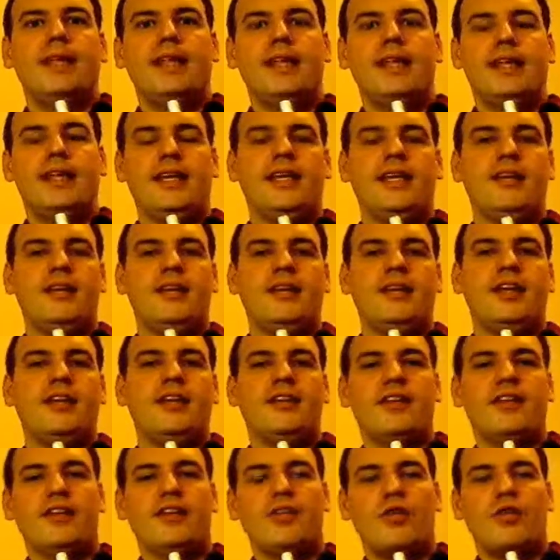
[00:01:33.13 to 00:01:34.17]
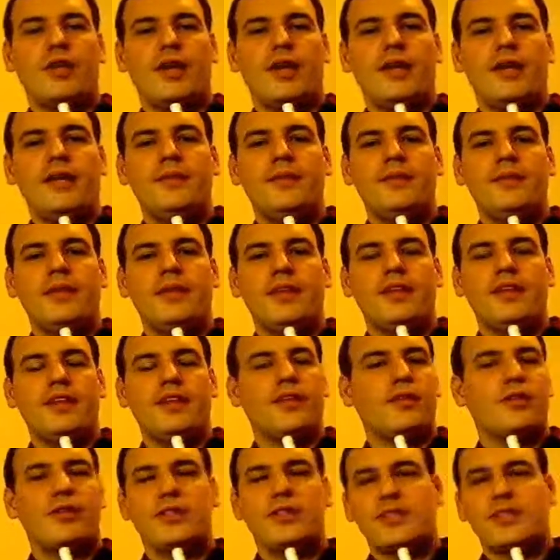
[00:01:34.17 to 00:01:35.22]
in authority,
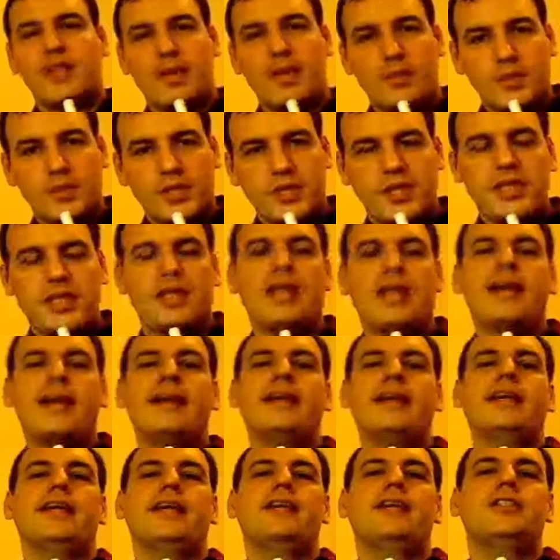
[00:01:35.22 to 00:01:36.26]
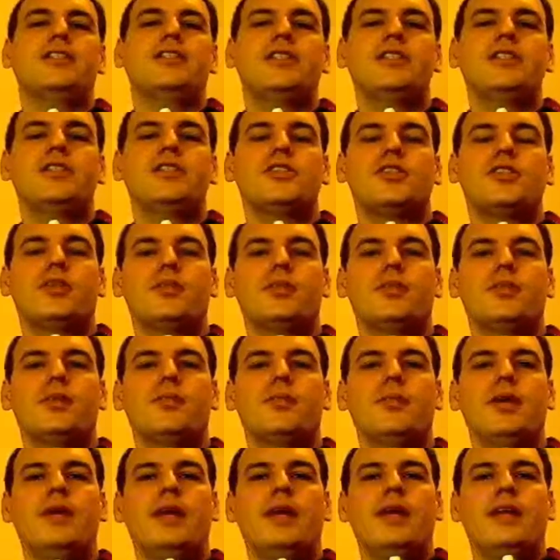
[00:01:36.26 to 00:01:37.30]
the other disciples didn't like it, and Jesus told
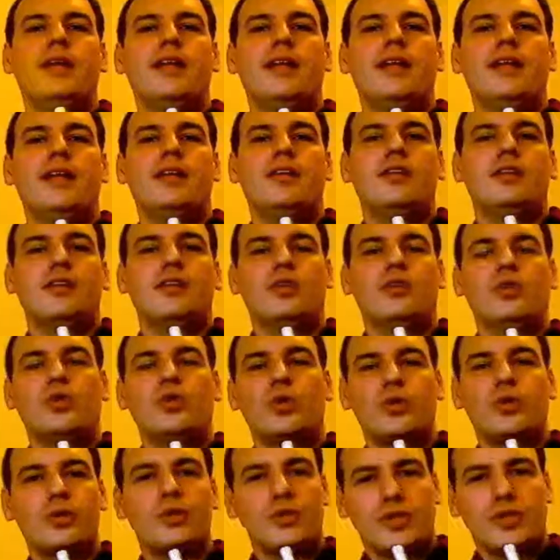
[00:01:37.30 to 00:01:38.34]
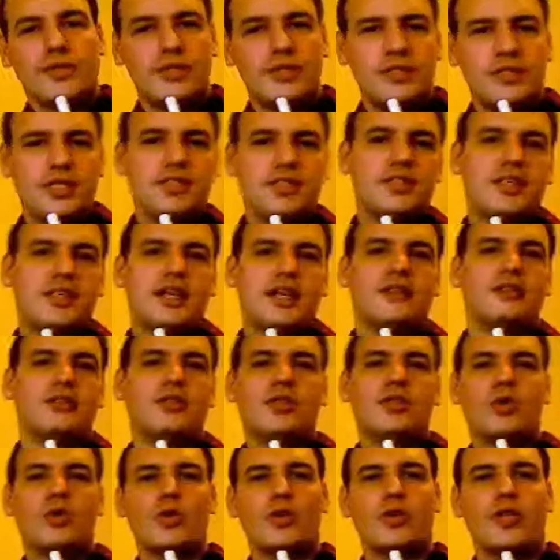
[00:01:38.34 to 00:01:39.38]
them that the rulers of the
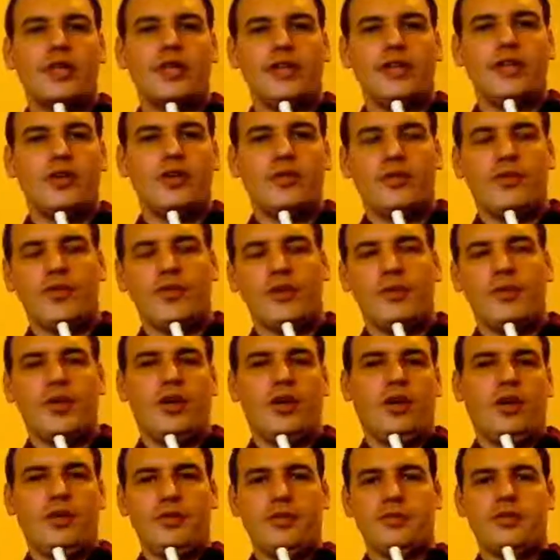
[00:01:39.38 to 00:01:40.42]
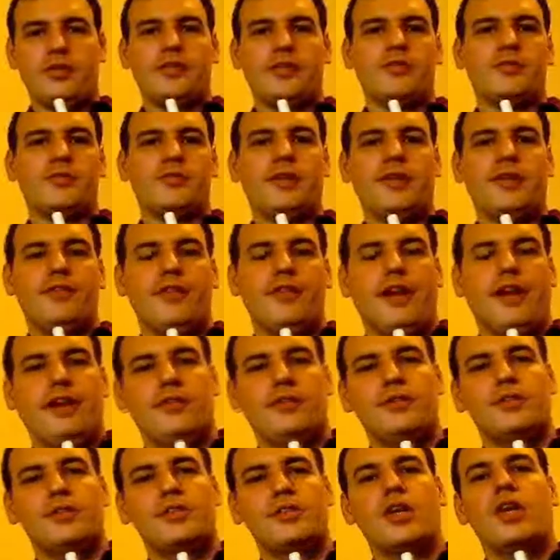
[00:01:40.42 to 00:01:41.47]
Gentiles lorded it over them and called themselves
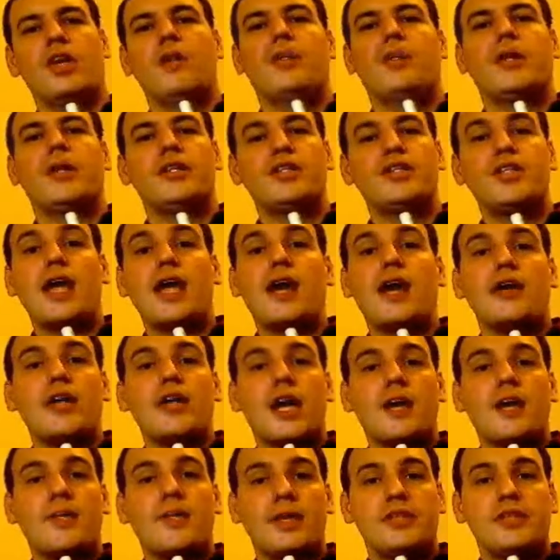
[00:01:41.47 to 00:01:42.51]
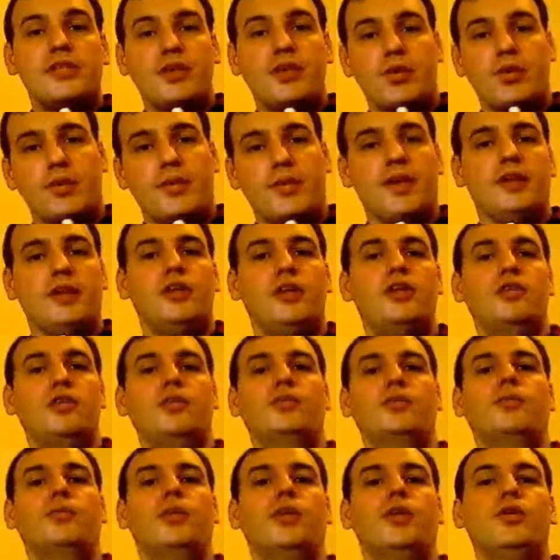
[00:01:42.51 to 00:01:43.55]
benefactors, but it shall not be so among
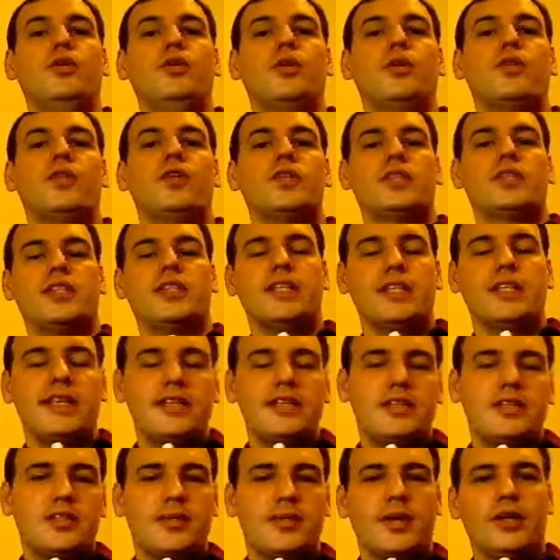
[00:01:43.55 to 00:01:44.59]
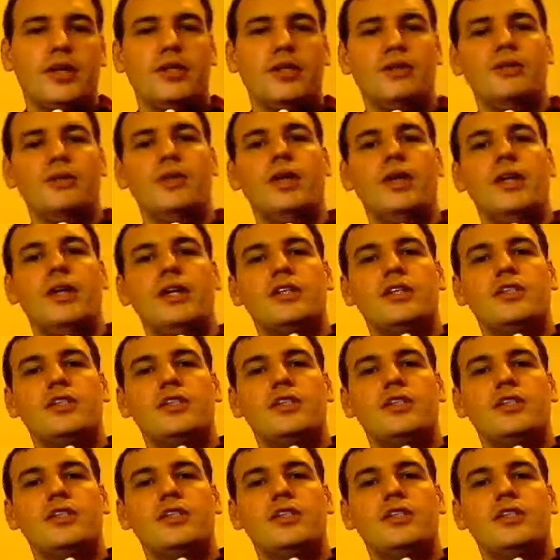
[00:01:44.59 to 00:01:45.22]
you. But whoever is the least among you